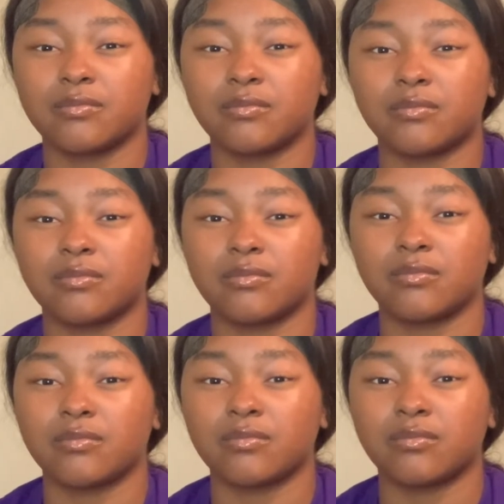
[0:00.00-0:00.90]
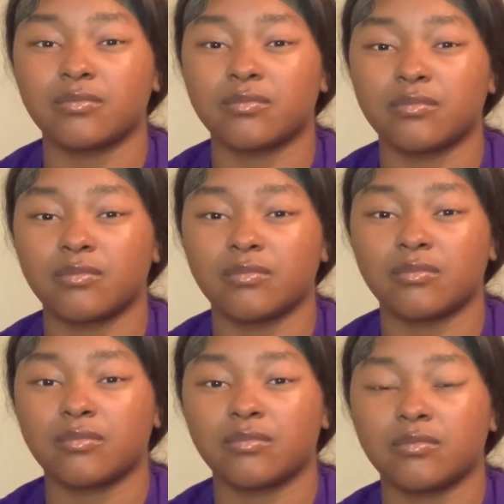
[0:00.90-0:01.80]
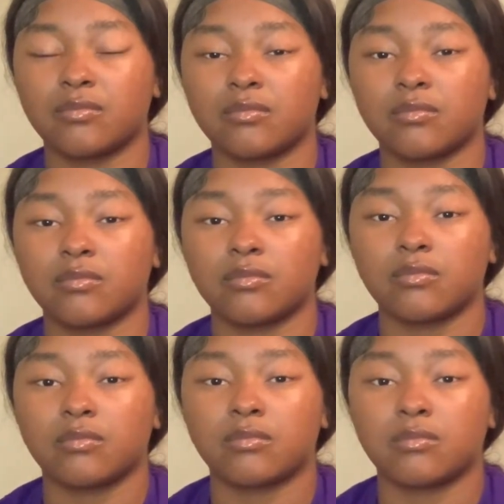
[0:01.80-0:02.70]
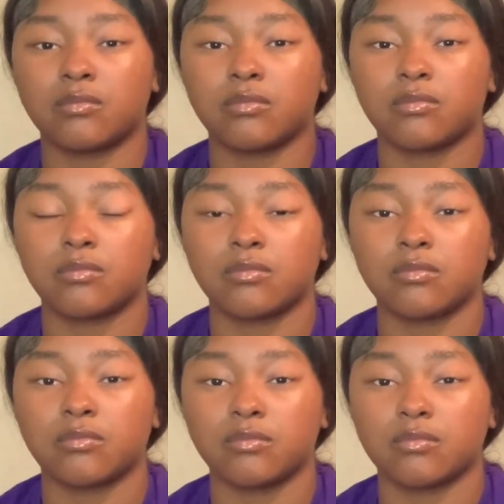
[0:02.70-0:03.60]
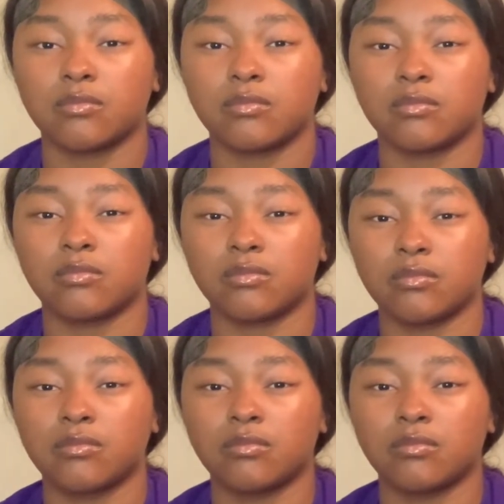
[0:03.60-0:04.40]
This person isn't speaking.